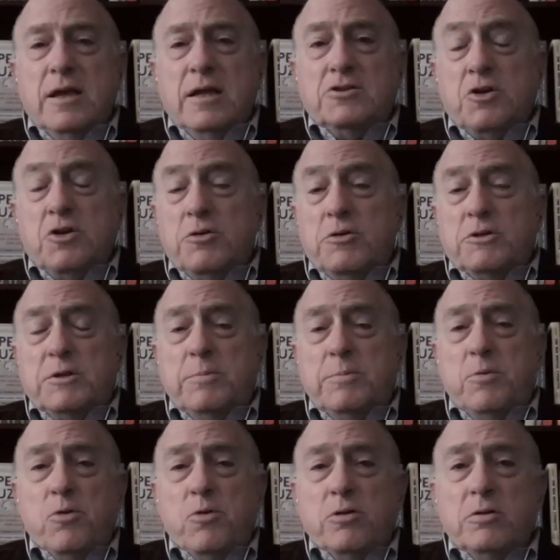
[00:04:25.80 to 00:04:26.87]
And so it was
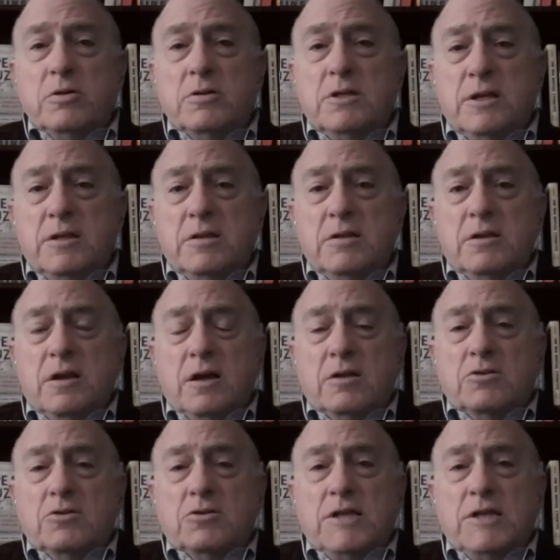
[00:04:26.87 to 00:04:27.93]
important in
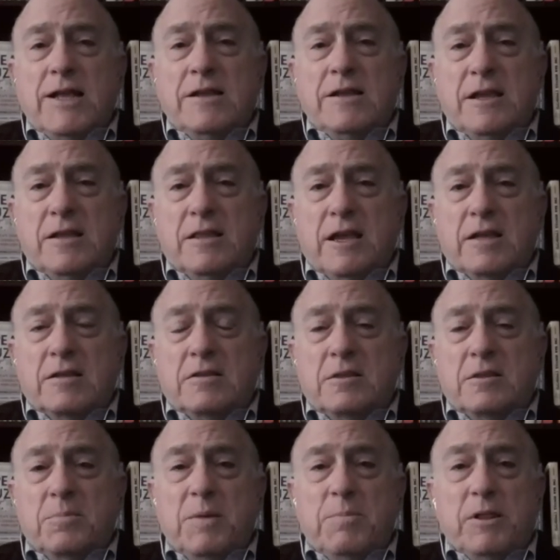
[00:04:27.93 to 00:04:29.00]
understanding that
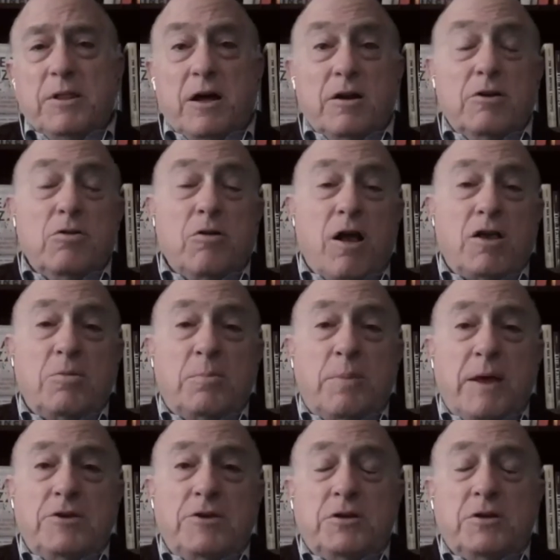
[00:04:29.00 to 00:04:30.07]
the people under
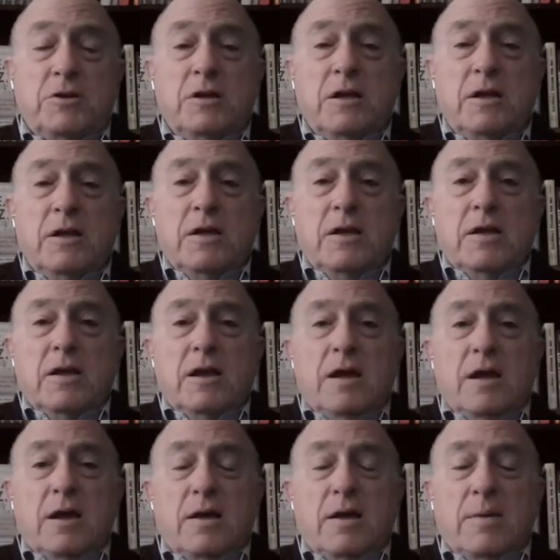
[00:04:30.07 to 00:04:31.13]
occupation
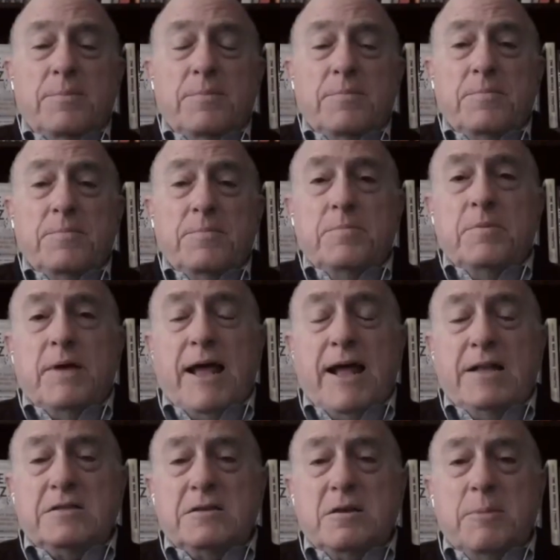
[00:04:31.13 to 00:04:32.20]

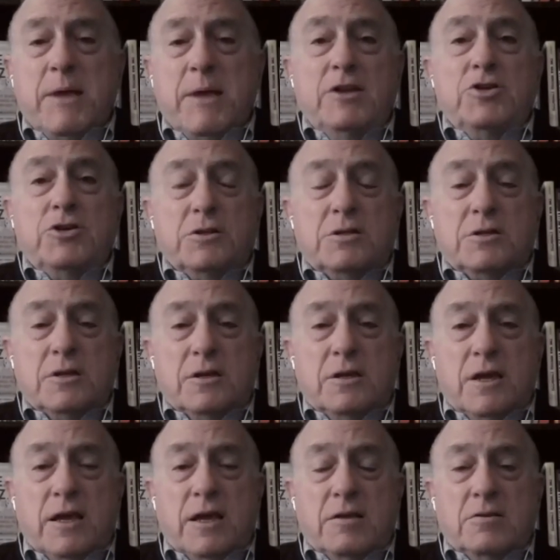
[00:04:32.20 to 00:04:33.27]
had some
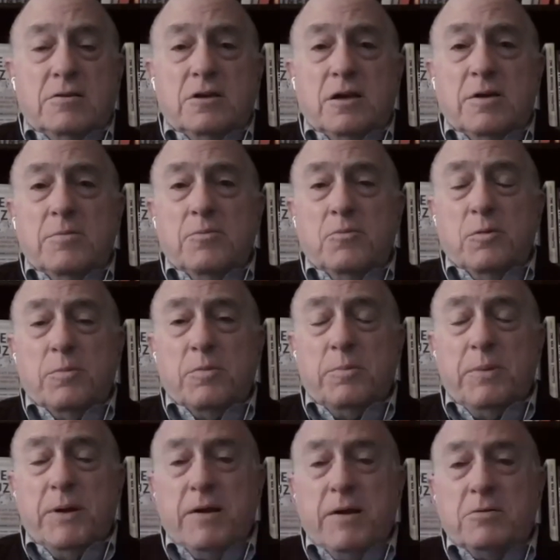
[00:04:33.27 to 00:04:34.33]
agency and were
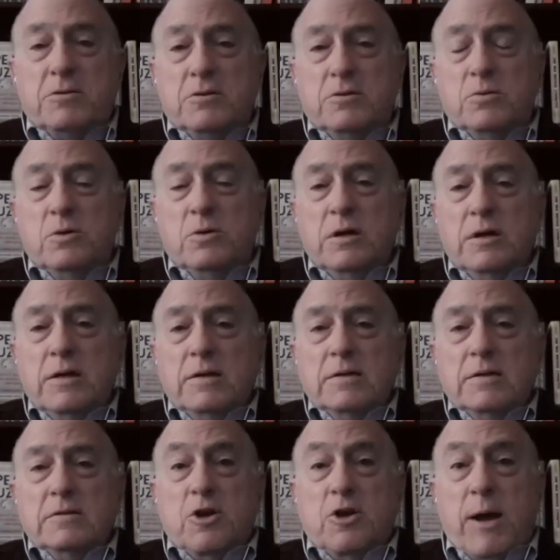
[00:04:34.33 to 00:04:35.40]
prepared to
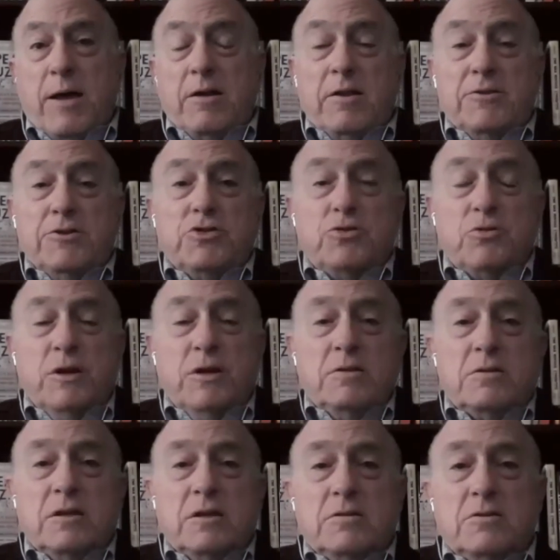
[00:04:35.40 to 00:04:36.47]
go out on the
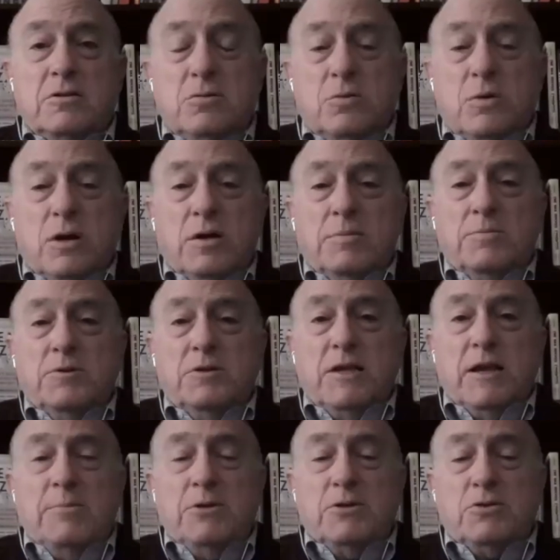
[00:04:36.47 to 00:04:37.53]
streets and to
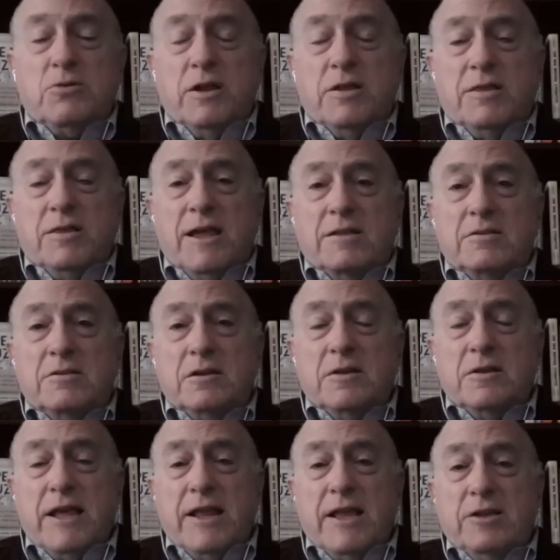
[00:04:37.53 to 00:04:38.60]
demonstrate
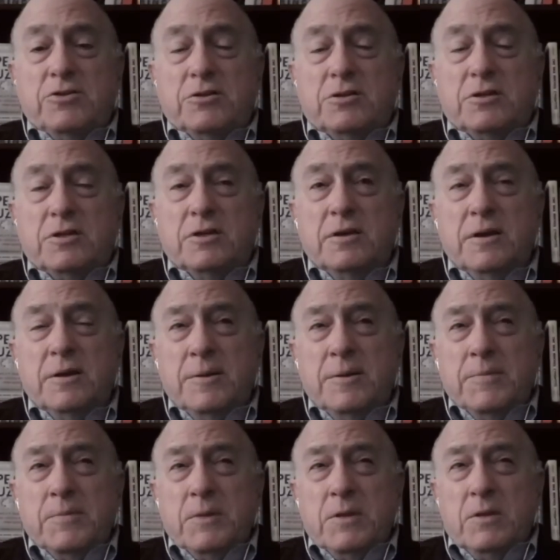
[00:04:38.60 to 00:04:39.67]
that agency.
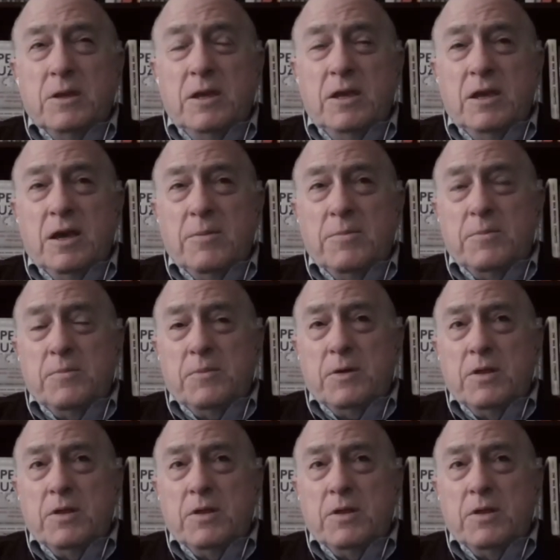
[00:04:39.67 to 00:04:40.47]
The